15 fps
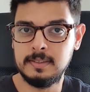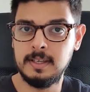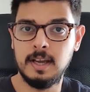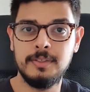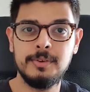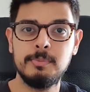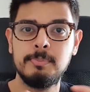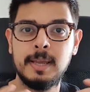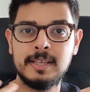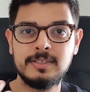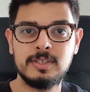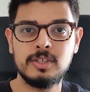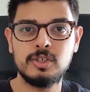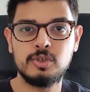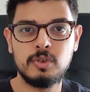The other
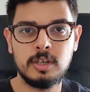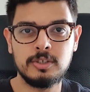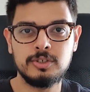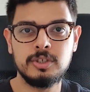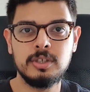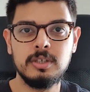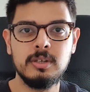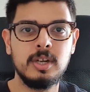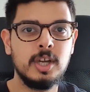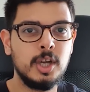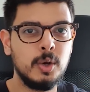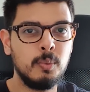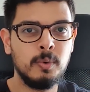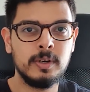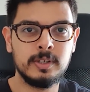basic structure
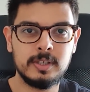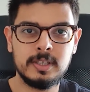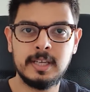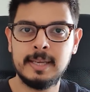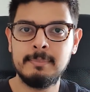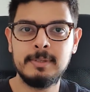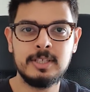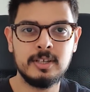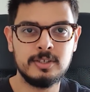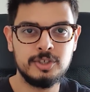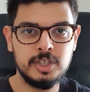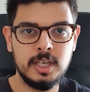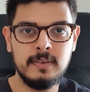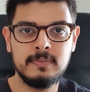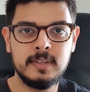can be
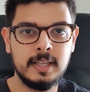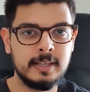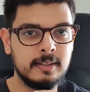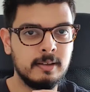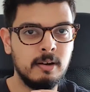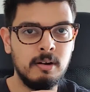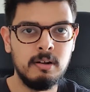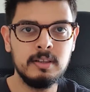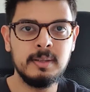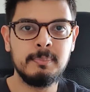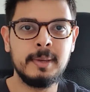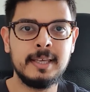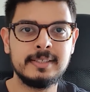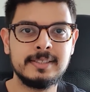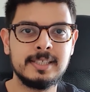achieved, like all the
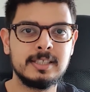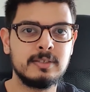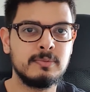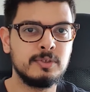basics.